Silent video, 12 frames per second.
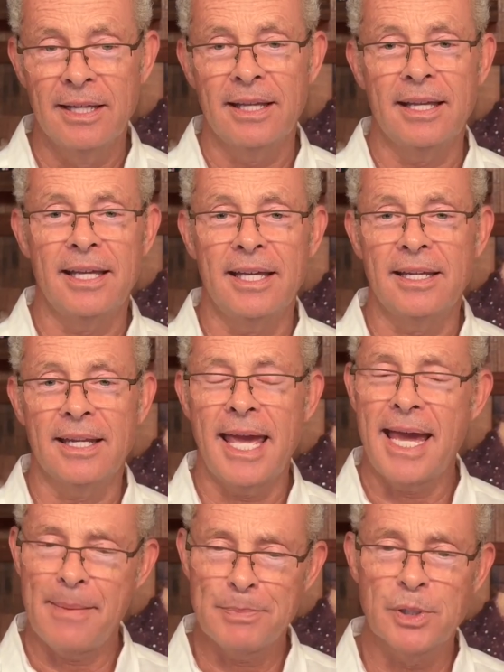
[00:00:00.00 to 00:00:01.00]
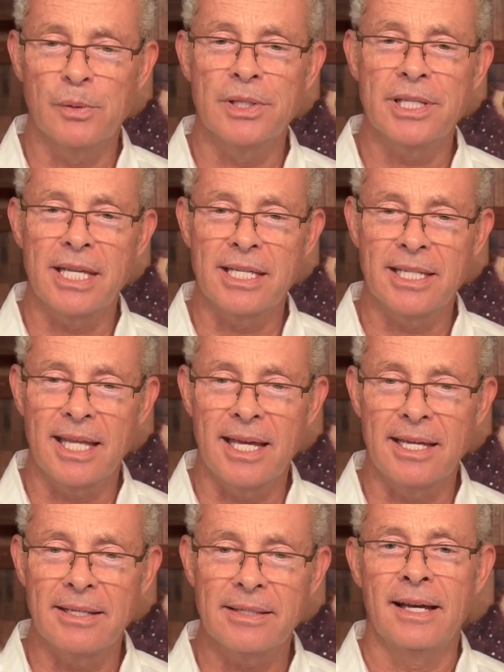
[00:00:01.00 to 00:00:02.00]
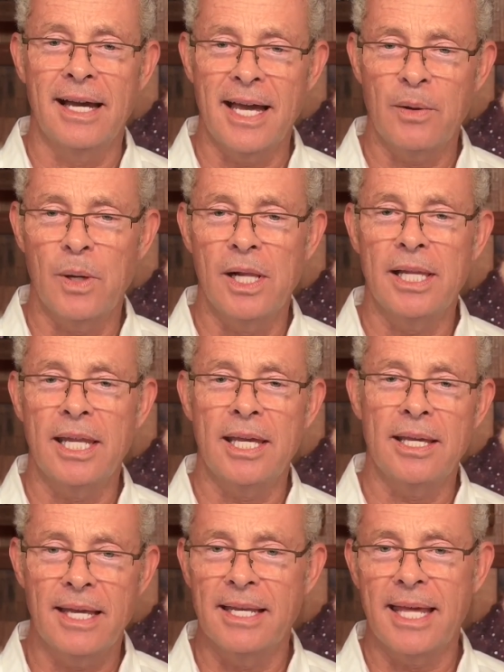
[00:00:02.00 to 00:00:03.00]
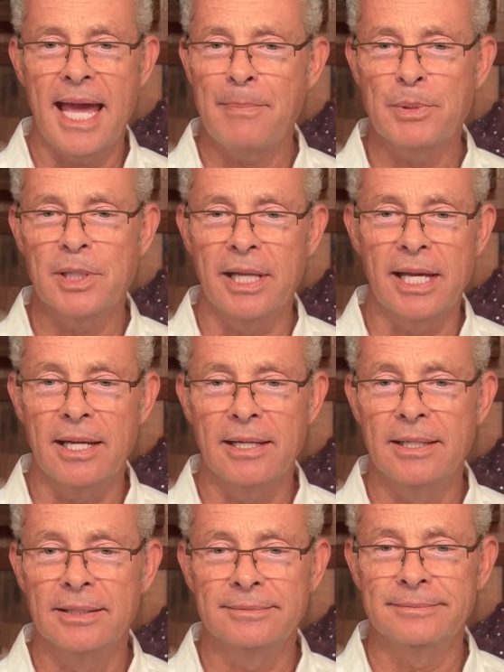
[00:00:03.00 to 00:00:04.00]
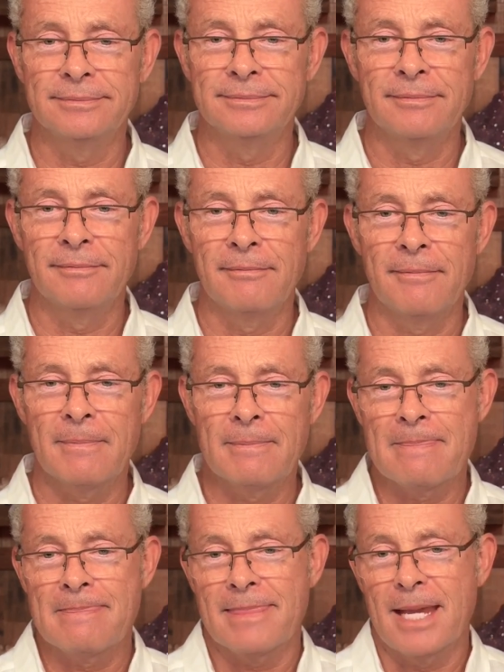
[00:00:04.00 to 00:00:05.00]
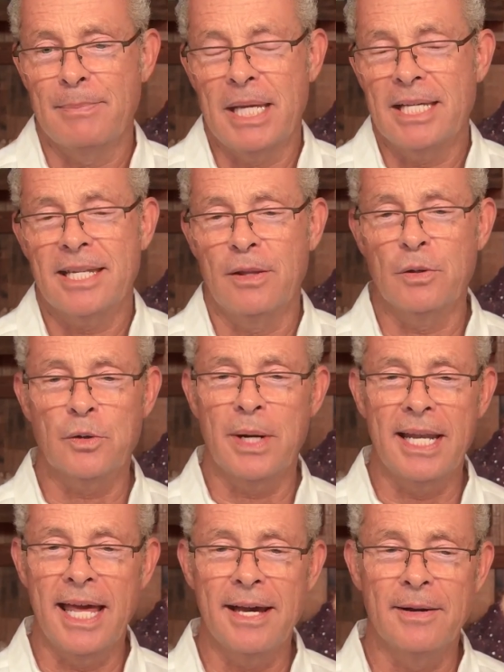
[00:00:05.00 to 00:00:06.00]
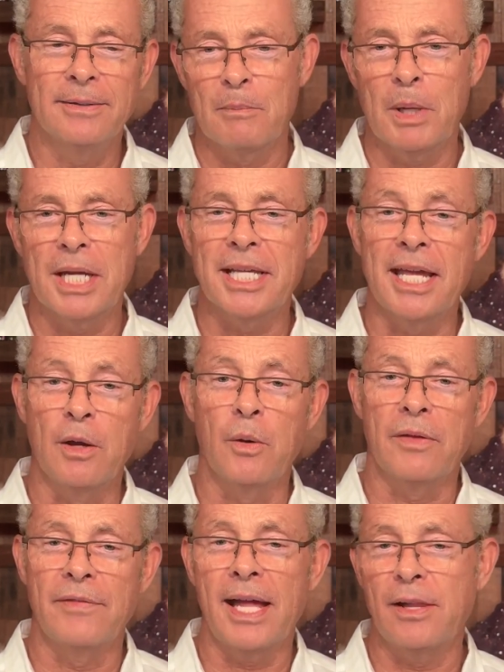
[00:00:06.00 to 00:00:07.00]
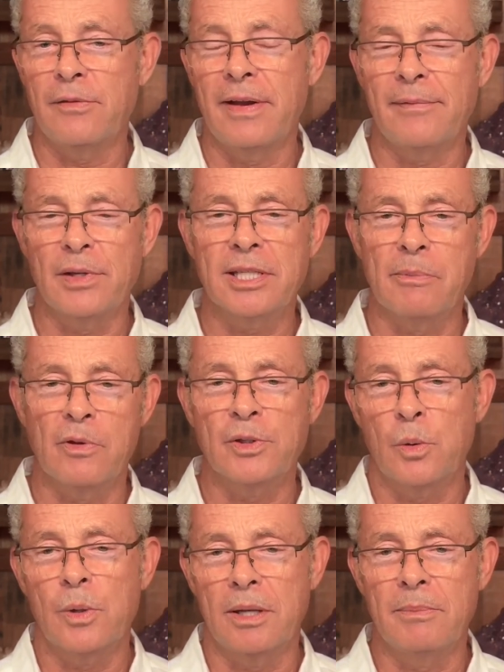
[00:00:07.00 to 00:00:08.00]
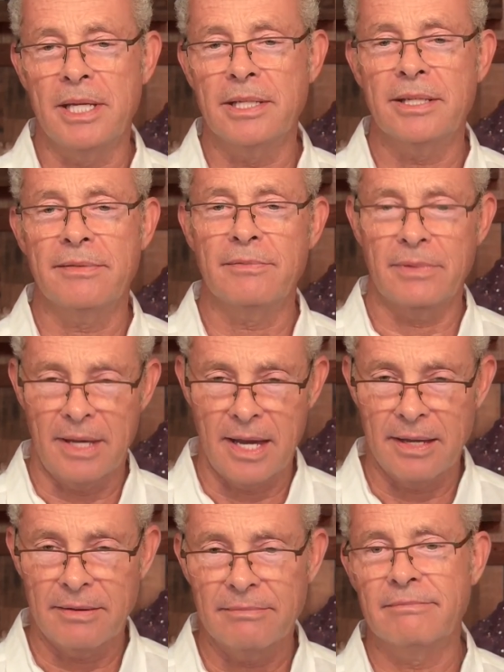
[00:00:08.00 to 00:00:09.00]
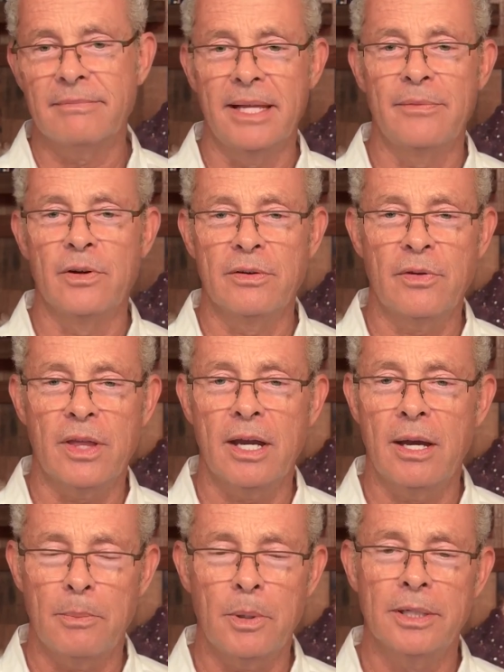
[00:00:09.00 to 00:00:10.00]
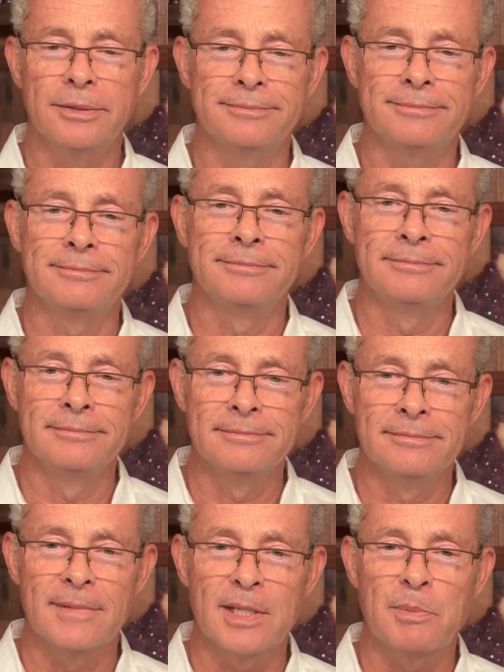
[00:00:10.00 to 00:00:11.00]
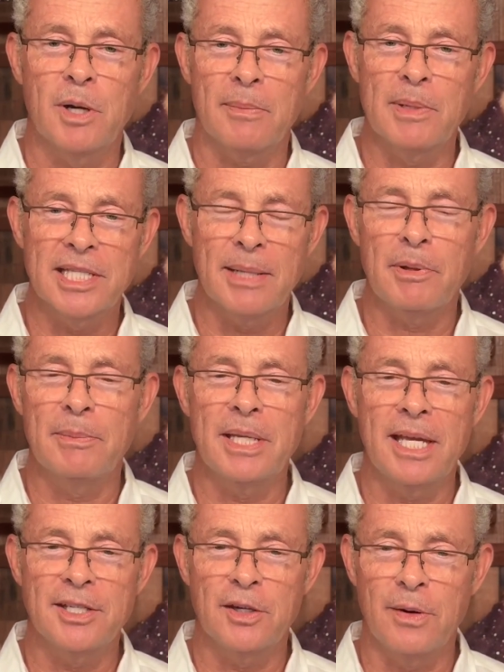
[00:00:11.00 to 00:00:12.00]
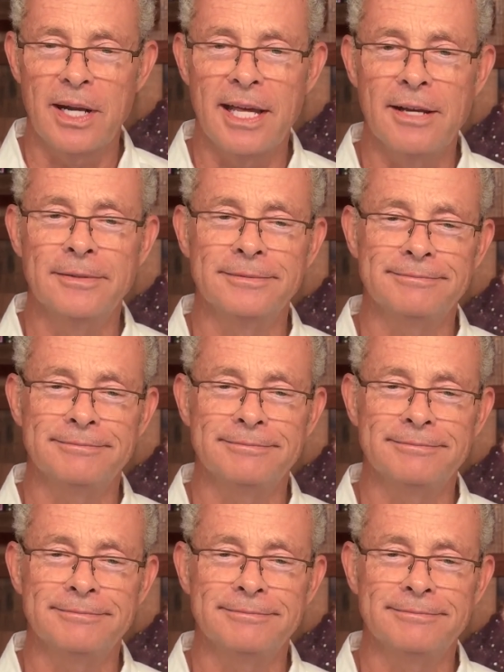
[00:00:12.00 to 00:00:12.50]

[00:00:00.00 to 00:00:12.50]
in capsules these days, high quality, encapsulated. I'm testing those right now because I know the value of having some of those organ meats, like liver for the copper. It's part of my supplementation right now.